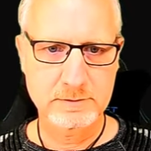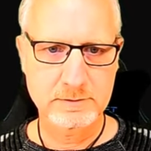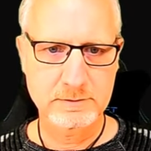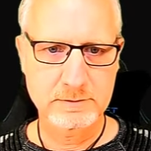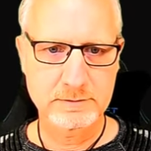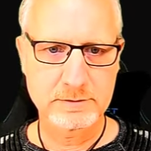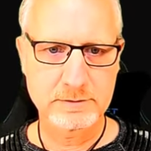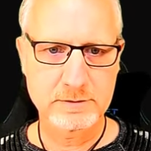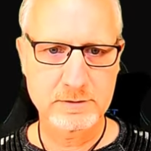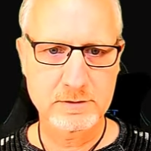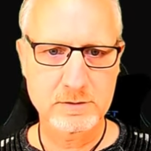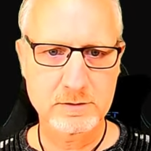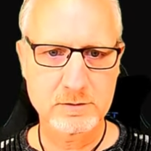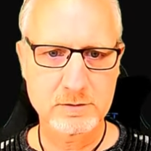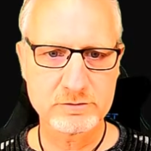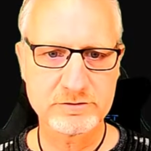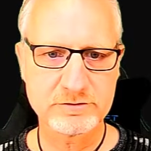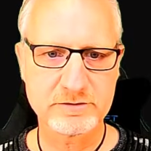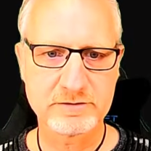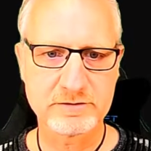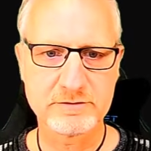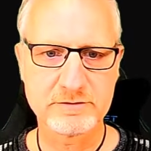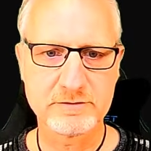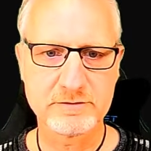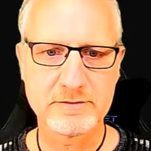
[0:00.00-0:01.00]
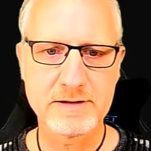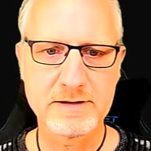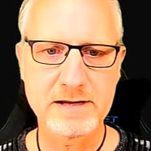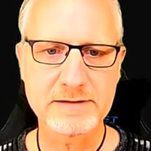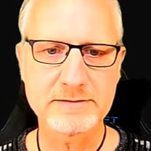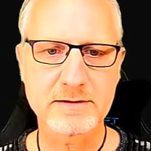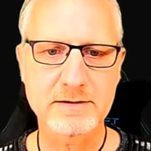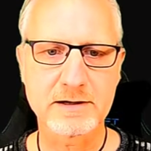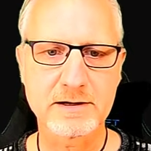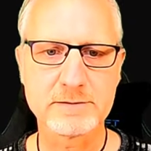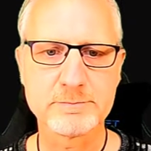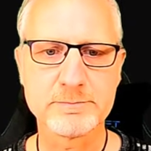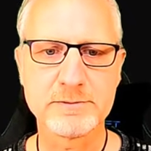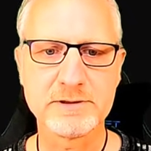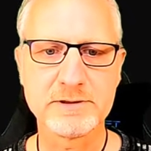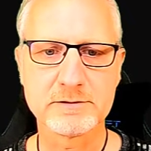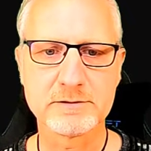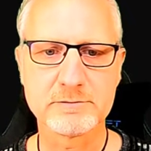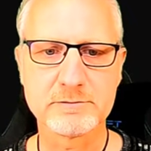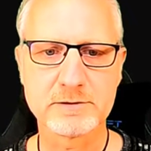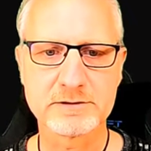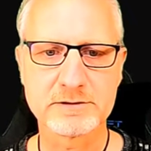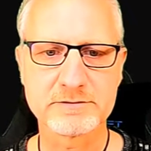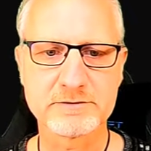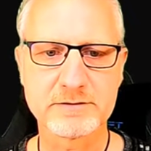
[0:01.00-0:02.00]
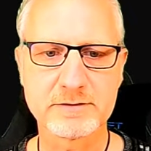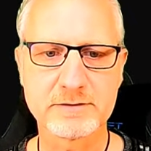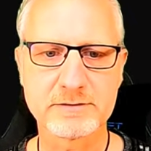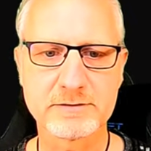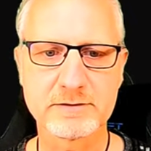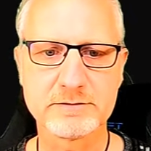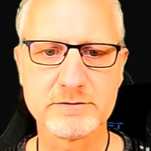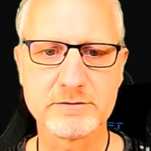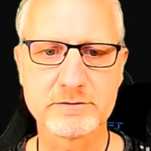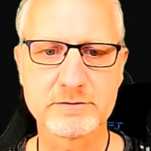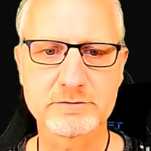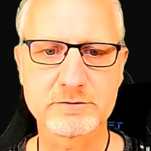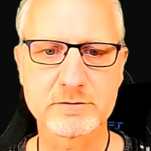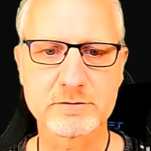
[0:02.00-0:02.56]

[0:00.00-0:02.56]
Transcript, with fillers: The host is that I P address that I just